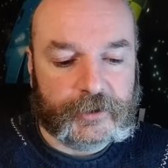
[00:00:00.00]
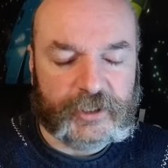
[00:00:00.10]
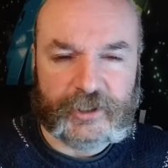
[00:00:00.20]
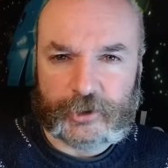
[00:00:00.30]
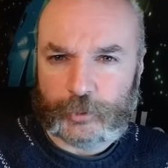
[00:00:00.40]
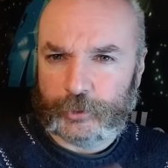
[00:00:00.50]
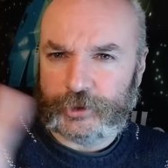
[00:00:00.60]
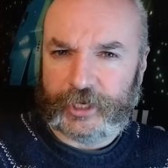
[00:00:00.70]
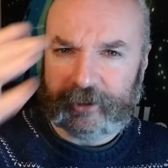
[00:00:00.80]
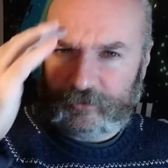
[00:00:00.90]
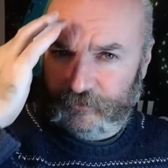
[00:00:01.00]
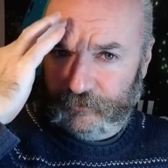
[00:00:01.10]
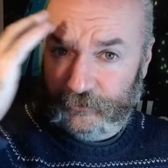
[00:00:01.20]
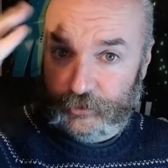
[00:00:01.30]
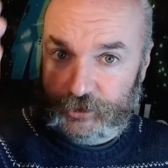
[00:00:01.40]
This is towards the end of
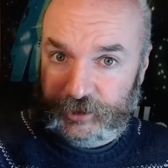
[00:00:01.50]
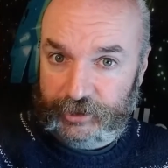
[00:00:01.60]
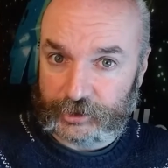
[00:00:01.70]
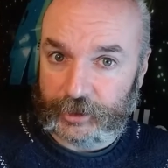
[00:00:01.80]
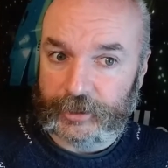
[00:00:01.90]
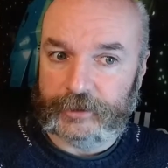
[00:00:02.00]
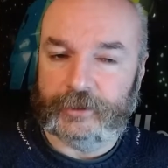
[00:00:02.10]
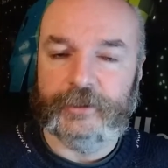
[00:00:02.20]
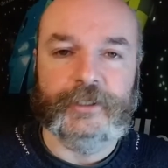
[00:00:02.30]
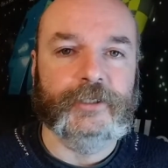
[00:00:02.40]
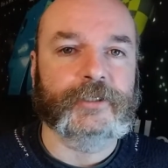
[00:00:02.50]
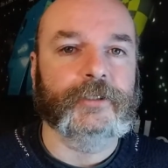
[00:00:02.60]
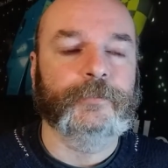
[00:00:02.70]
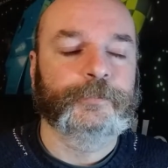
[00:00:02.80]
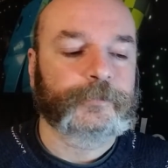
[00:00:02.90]
first edition AD&D's
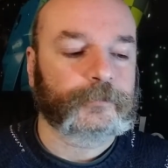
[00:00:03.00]
time.